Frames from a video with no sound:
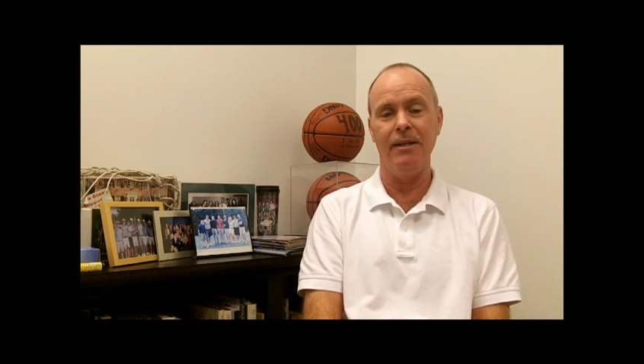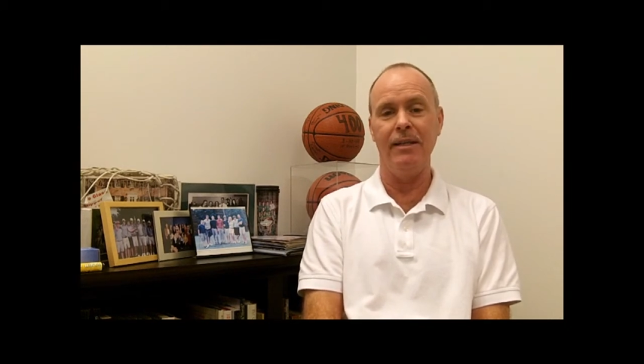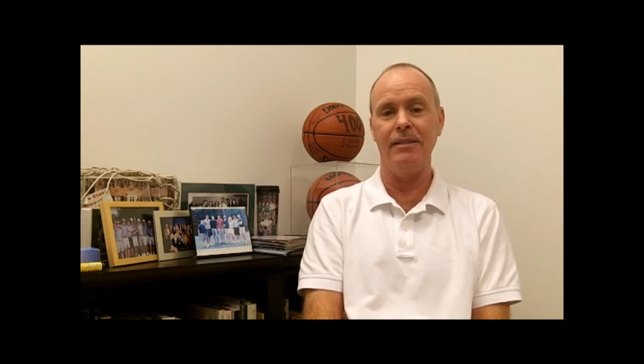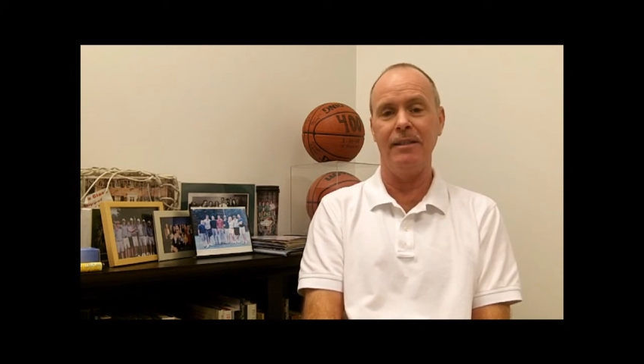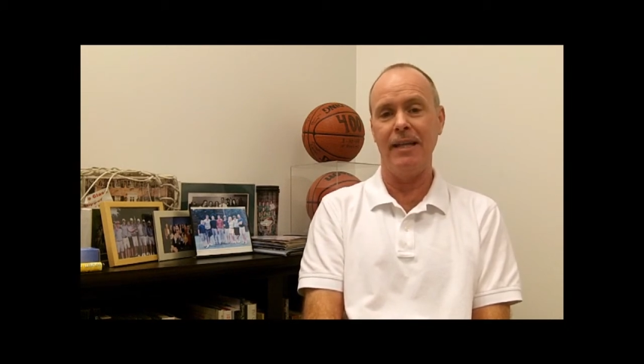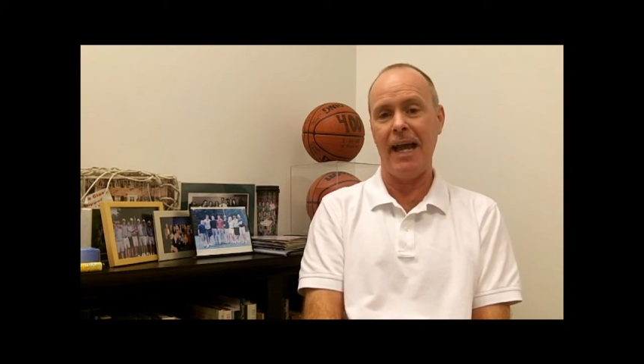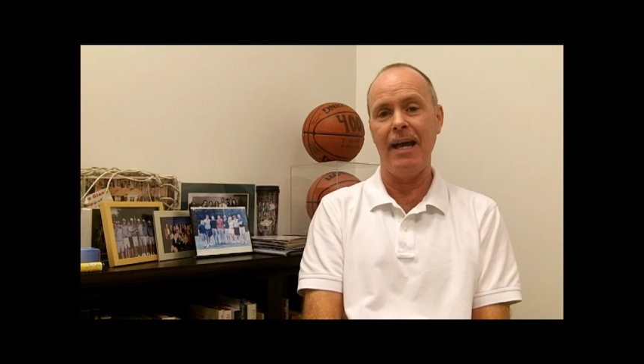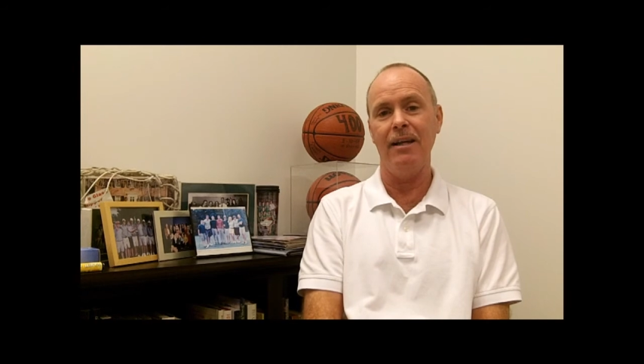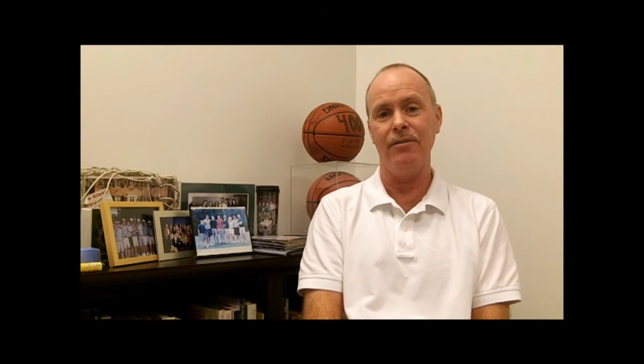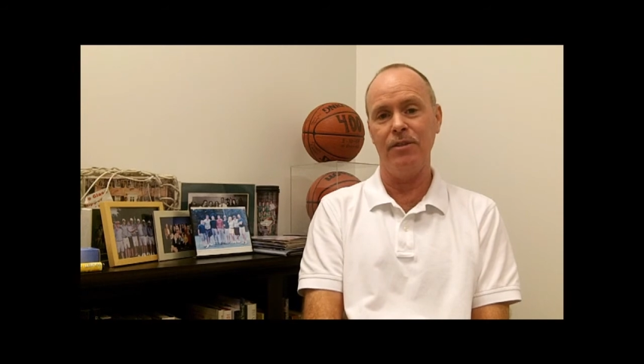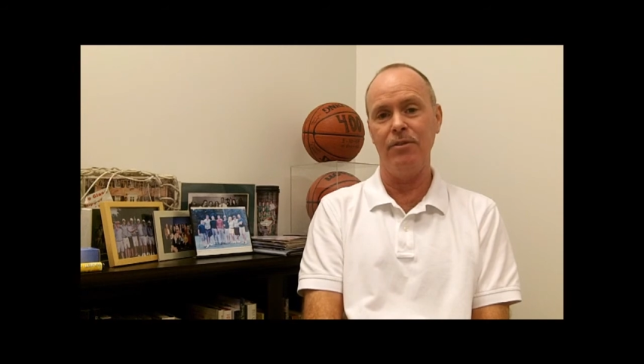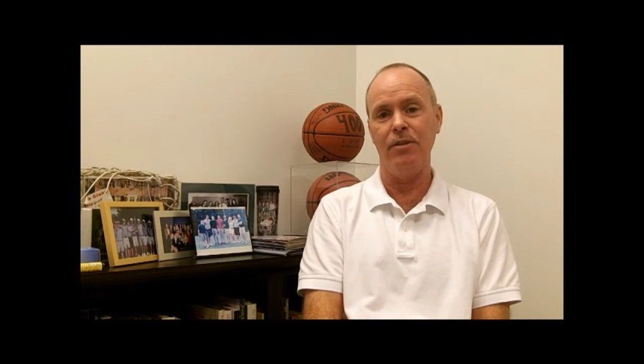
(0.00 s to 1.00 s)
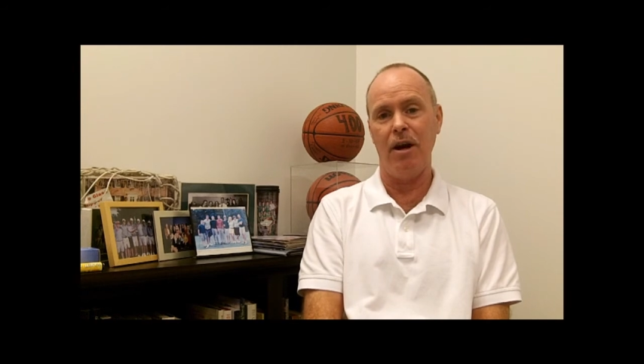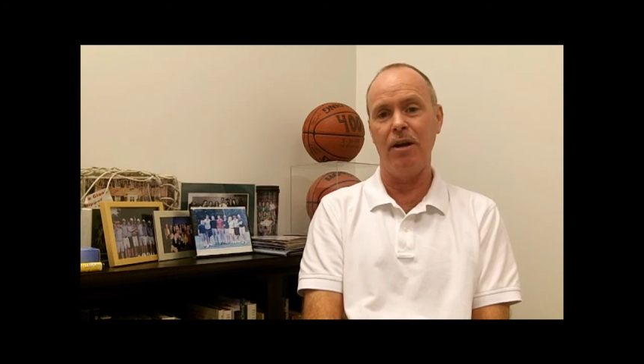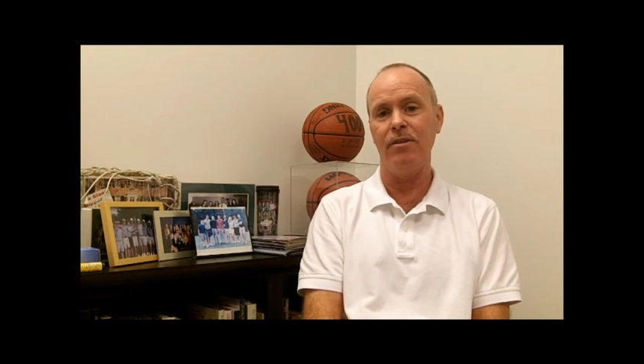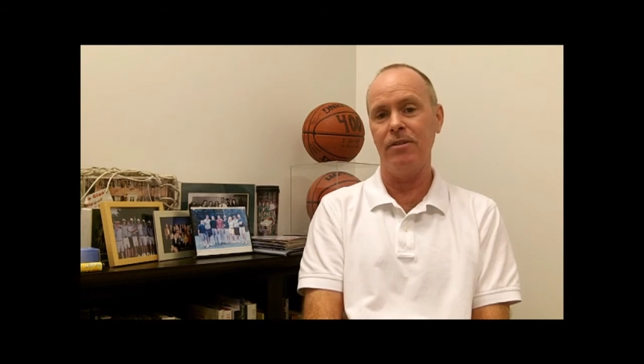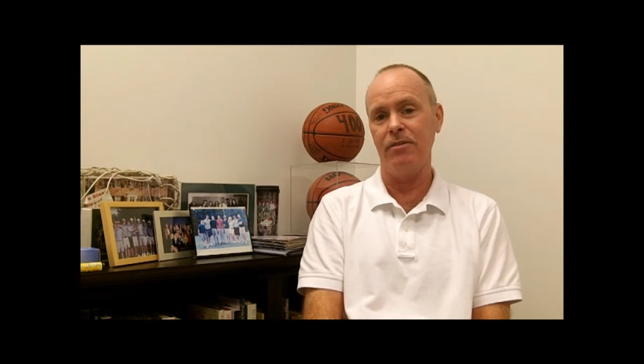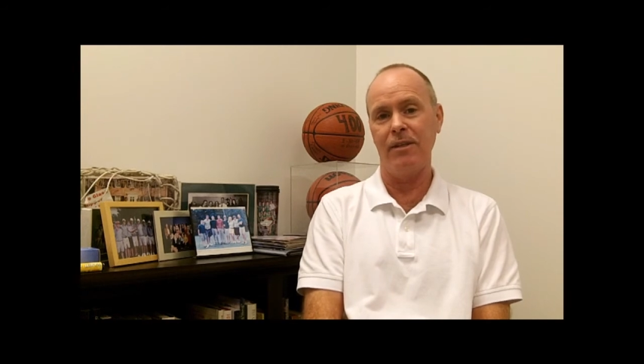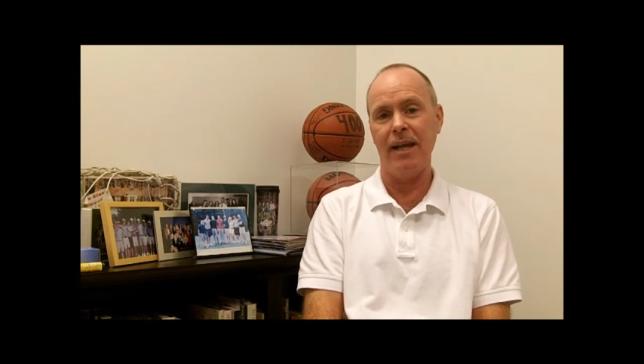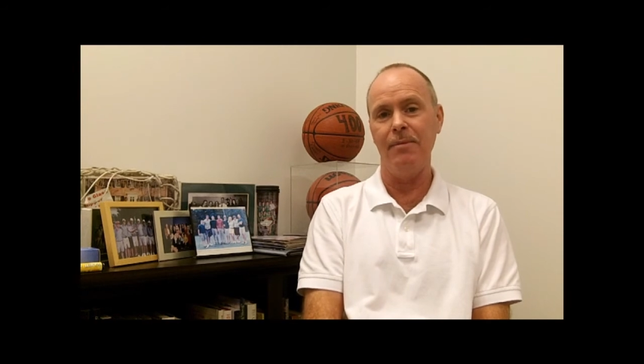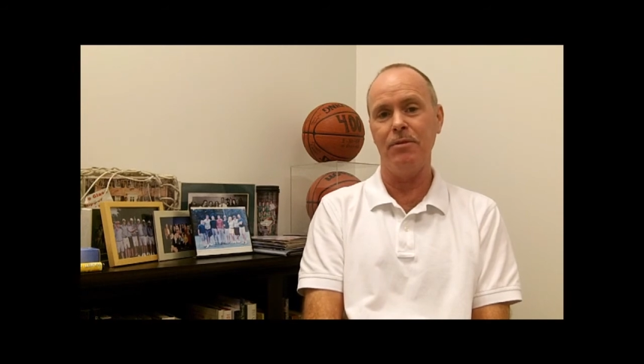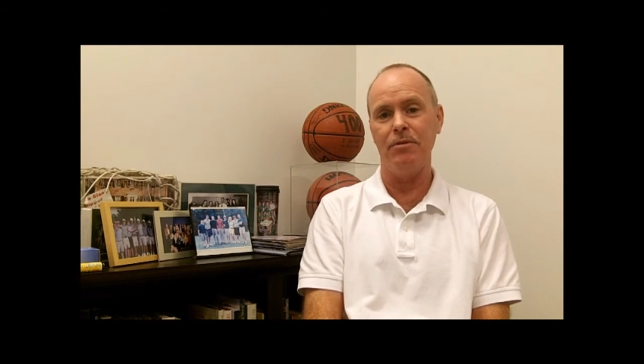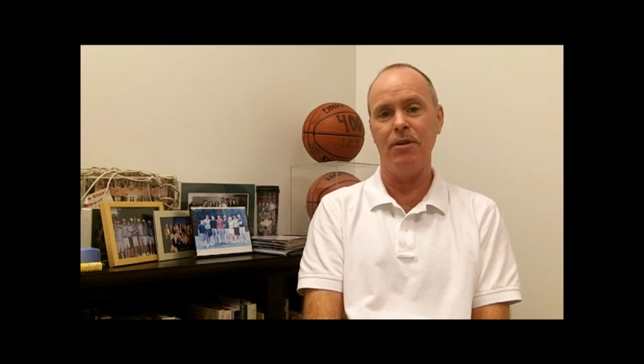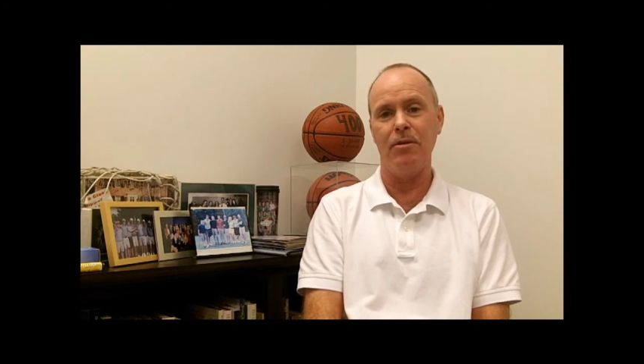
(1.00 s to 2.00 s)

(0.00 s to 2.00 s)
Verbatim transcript: and as a dad of two daughters who came through